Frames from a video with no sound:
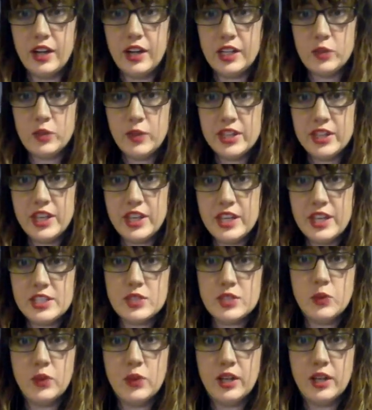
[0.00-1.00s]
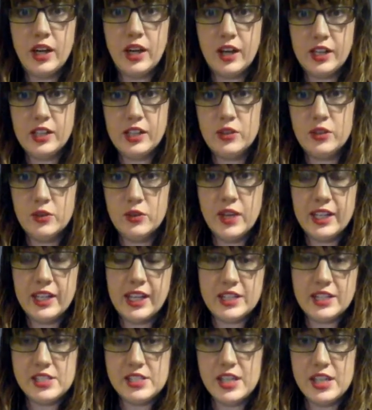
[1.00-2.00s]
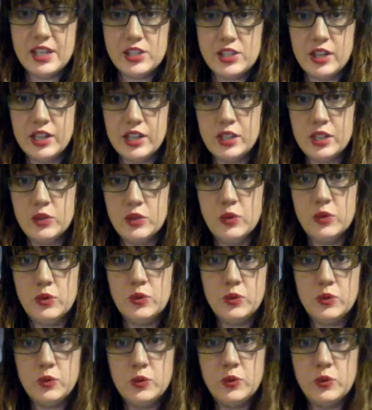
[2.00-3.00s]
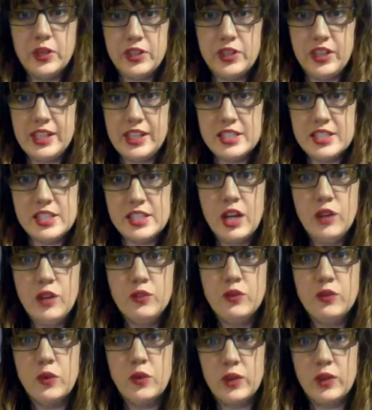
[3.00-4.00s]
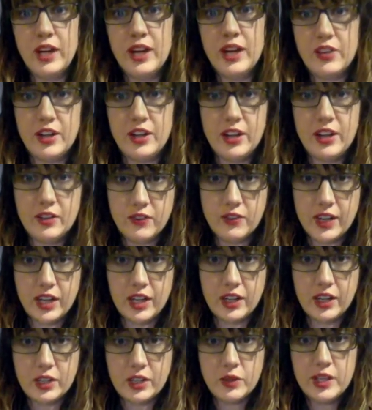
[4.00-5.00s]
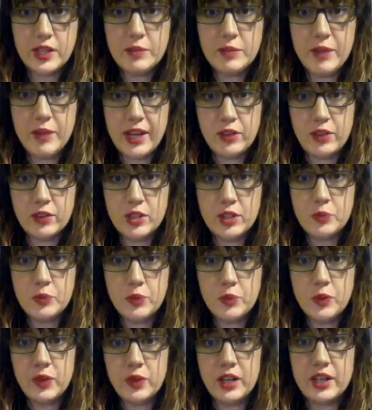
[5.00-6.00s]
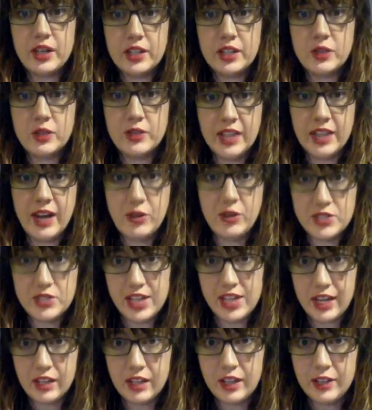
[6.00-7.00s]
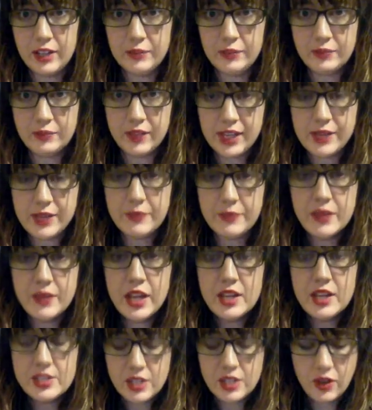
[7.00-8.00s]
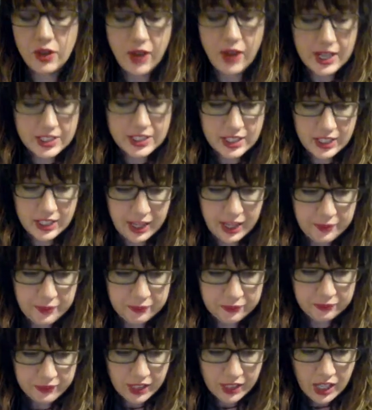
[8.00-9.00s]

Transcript: Are you with us or are you against us? Are you with like self or other, right? Are you in my group or are you an outsider, right? So us and them.